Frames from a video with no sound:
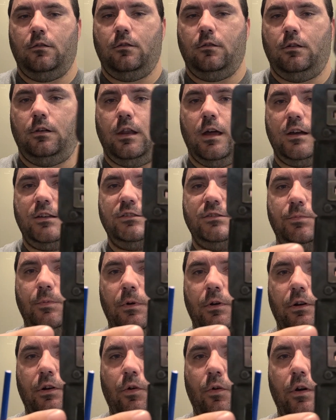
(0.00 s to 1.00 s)
Next,
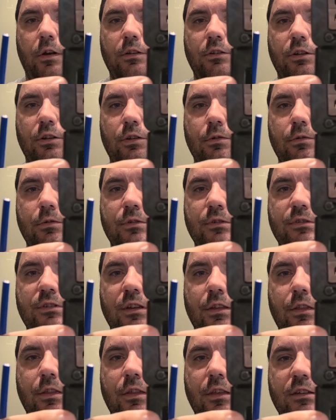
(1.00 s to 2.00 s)
we're going to use
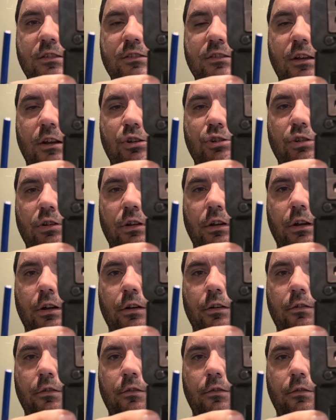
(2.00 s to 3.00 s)
this section
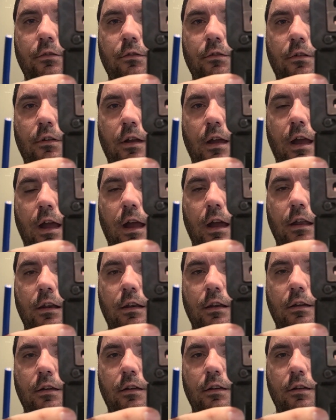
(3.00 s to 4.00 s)
here
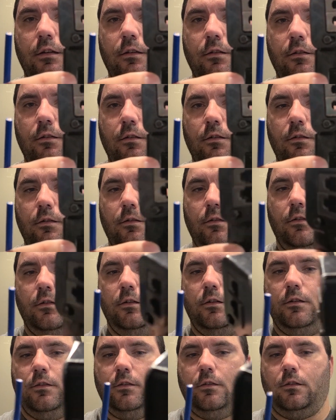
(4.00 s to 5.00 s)
and
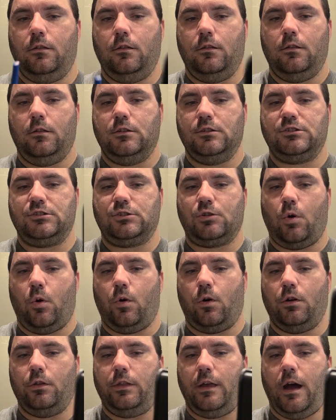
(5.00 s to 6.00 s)

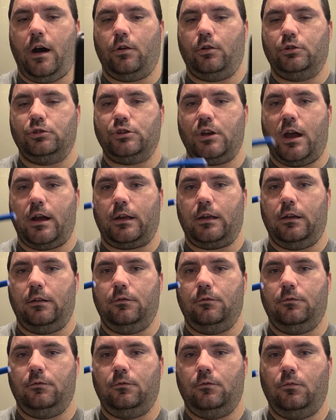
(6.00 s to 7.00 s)
score the outer jacket.
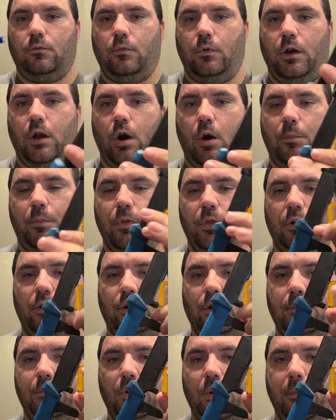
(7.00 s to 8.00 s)
We open the
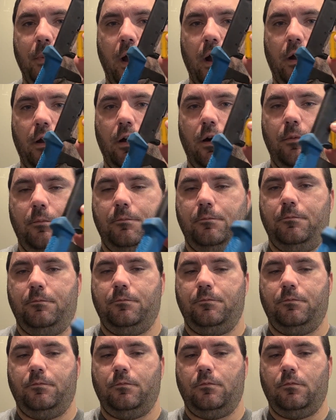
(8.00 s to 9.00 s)
crimper back up,
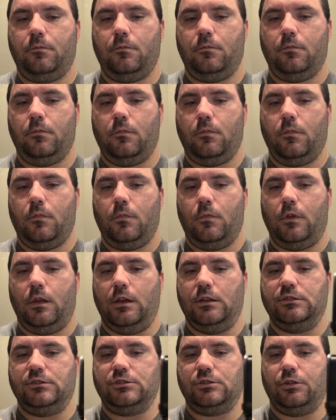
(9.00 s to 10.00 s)

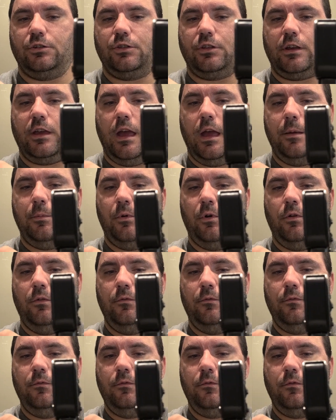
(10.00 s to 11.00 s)
insert the cable,
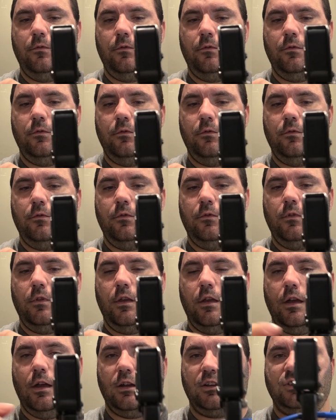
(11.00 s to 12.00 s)

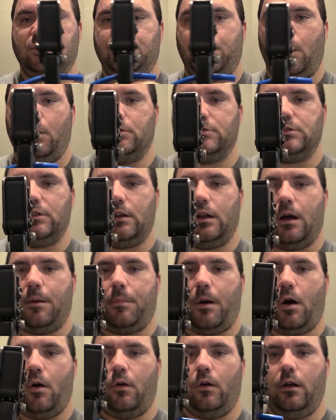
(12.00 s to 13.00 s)
exposing
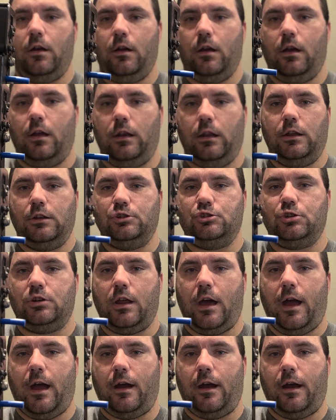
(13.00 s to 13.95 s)
about 1.5 inches.